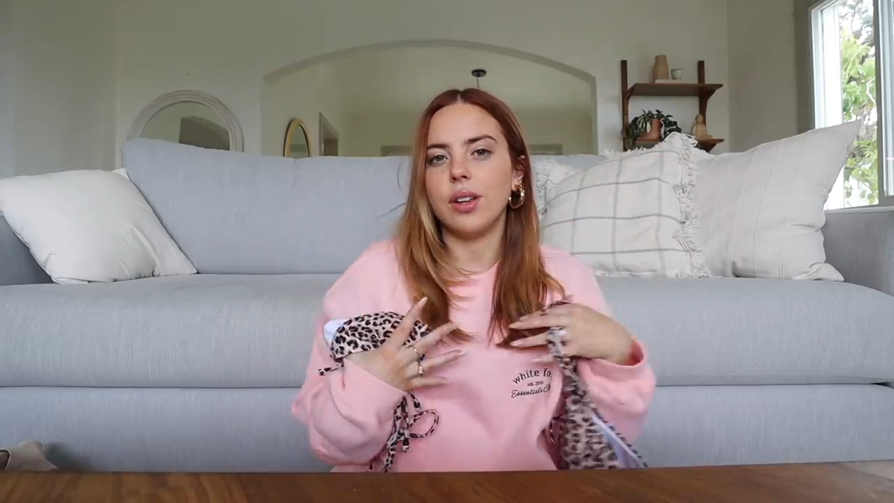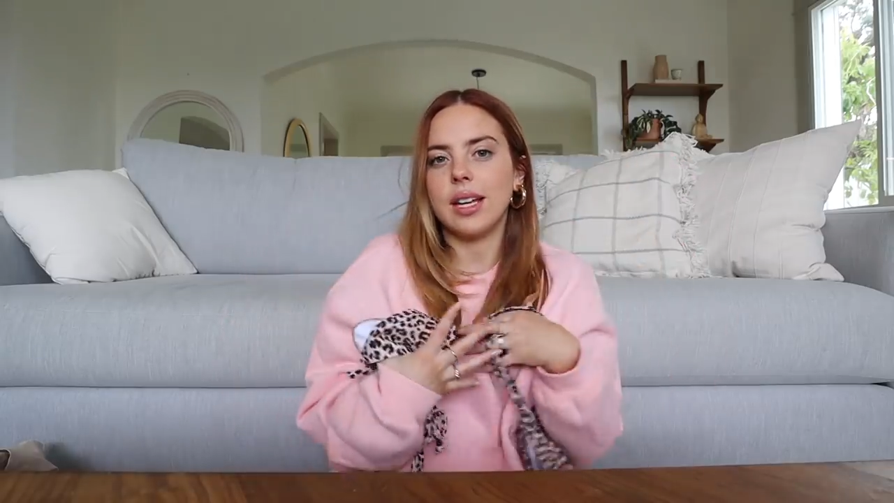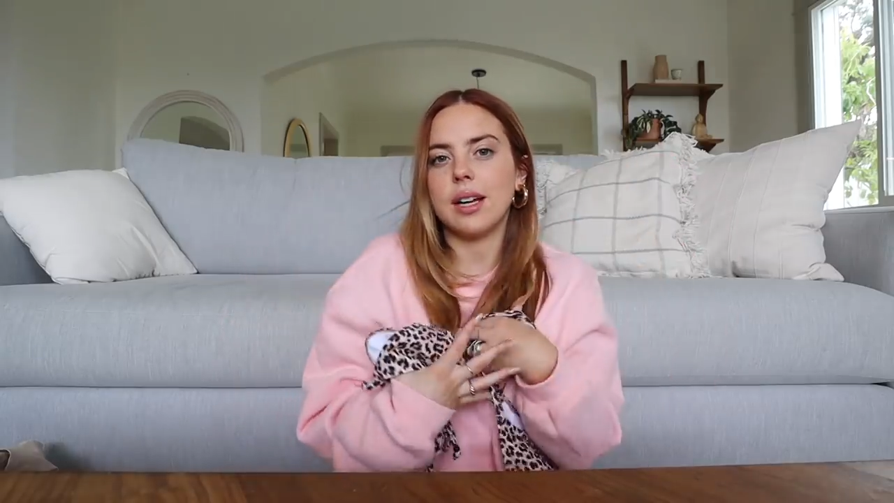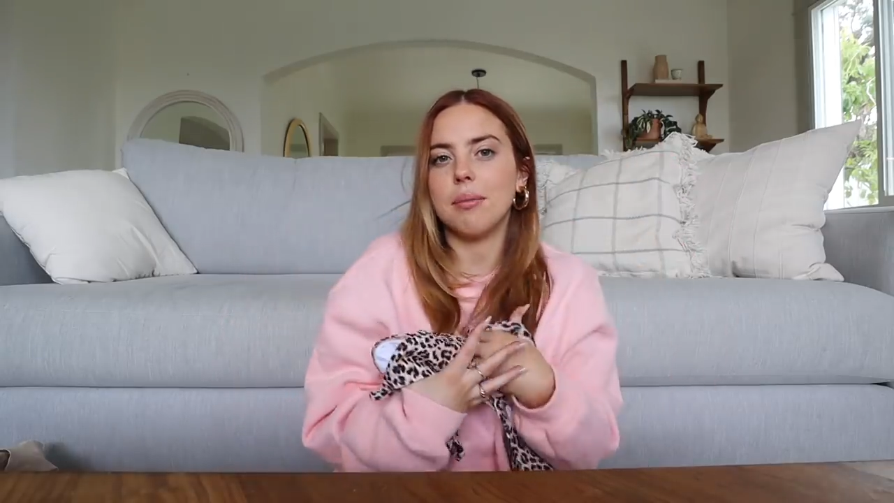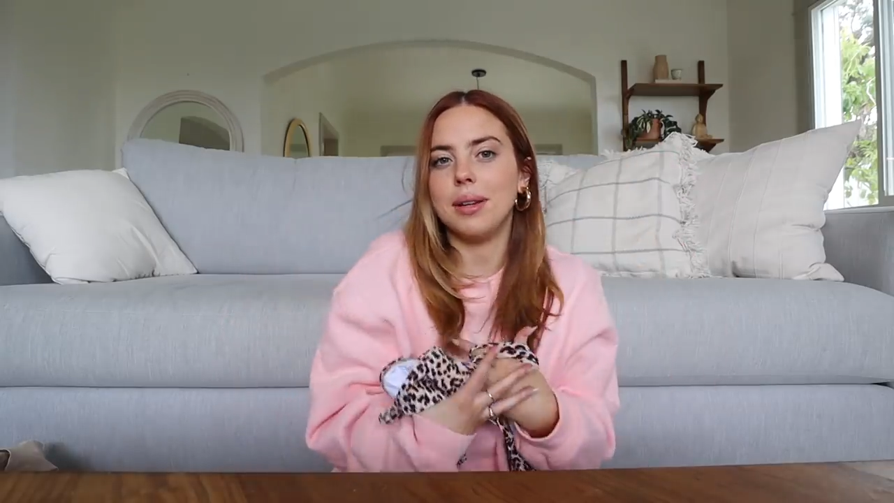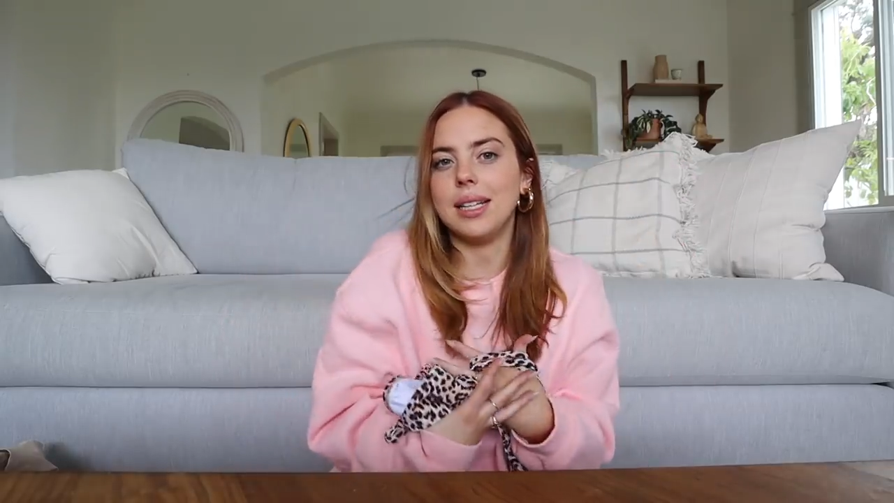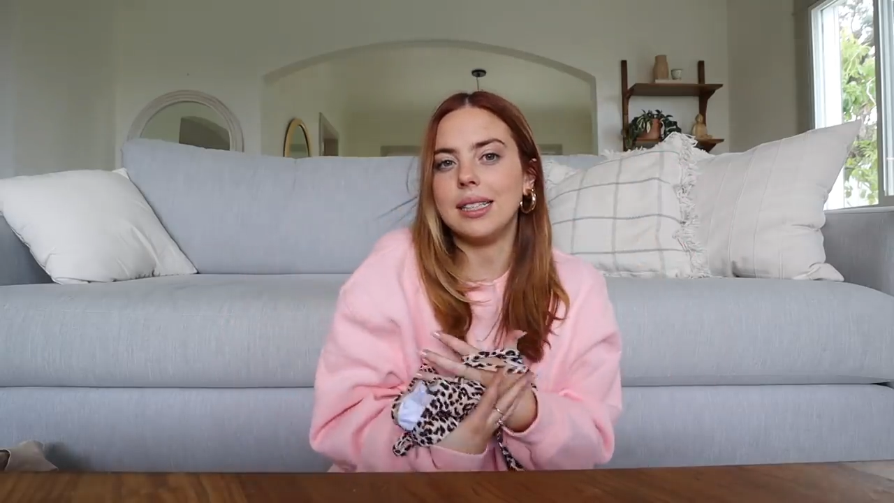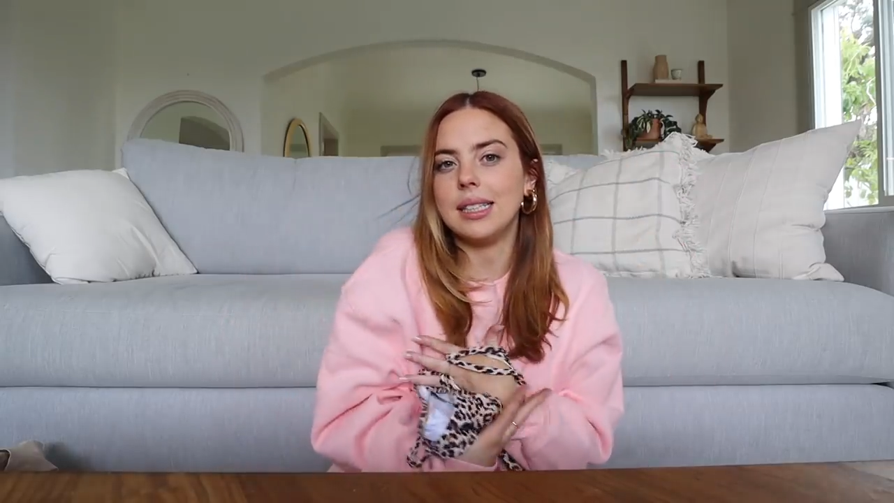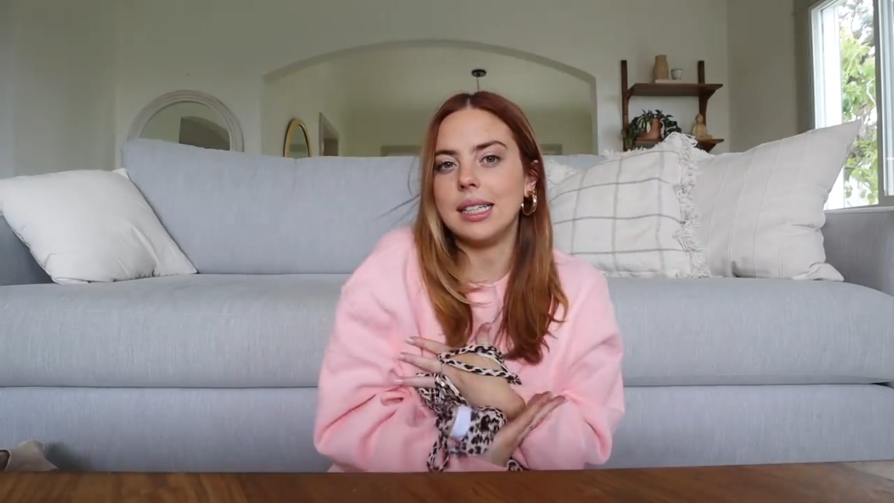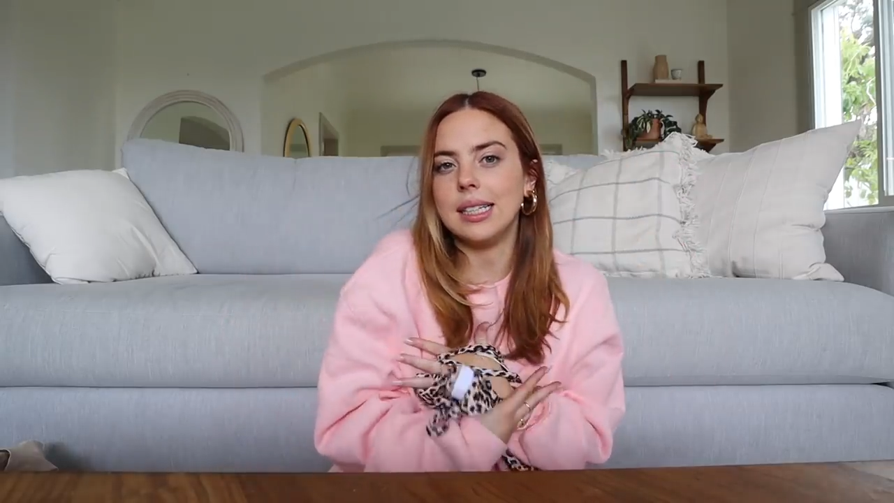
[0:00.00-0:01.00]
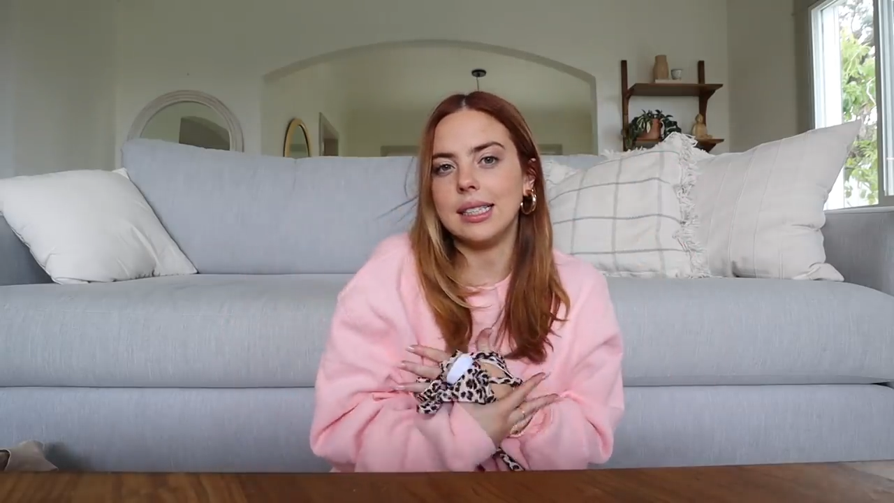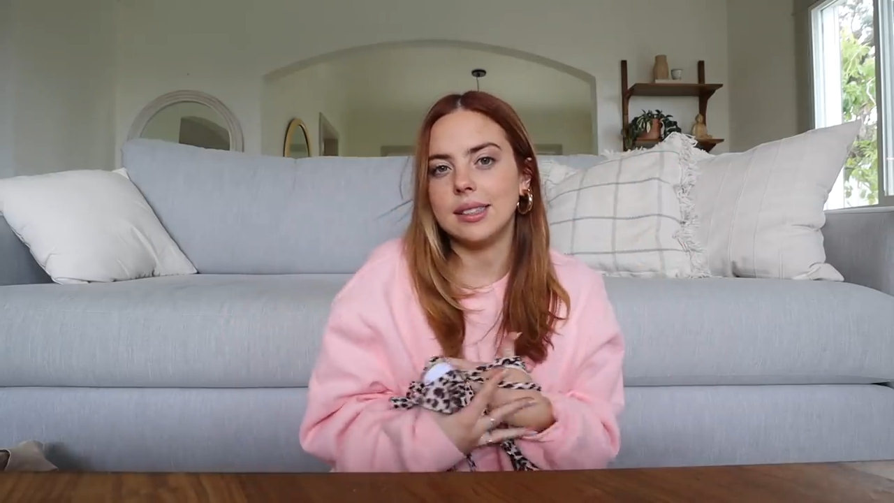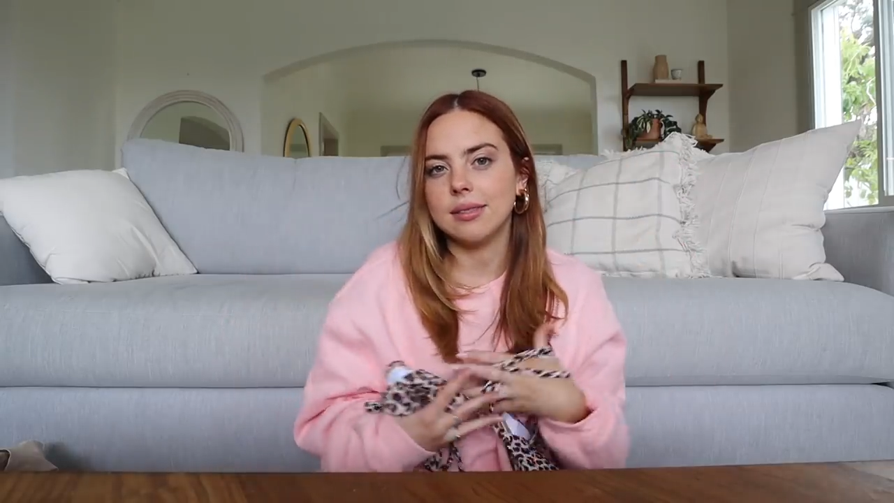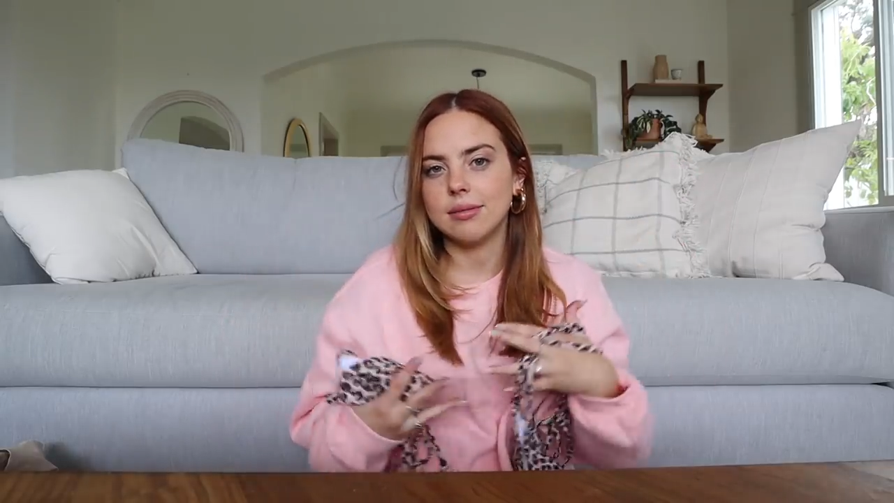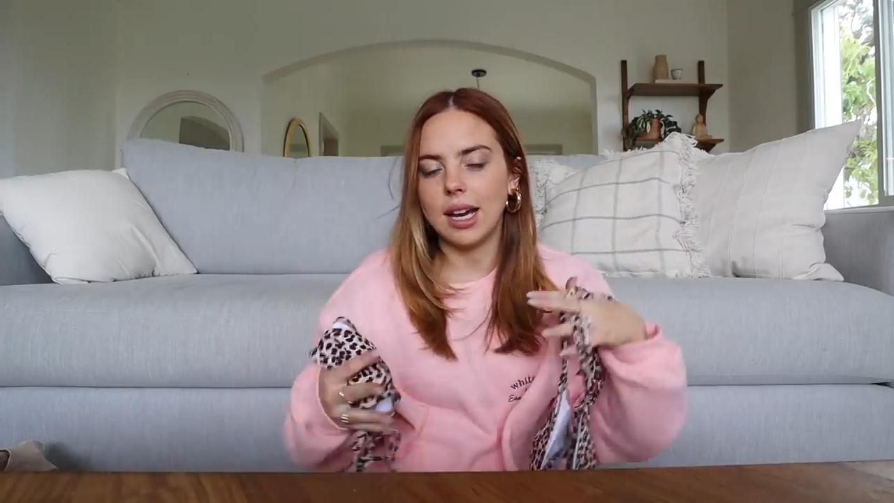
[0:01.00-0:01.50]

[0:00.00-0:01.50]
feel like completely,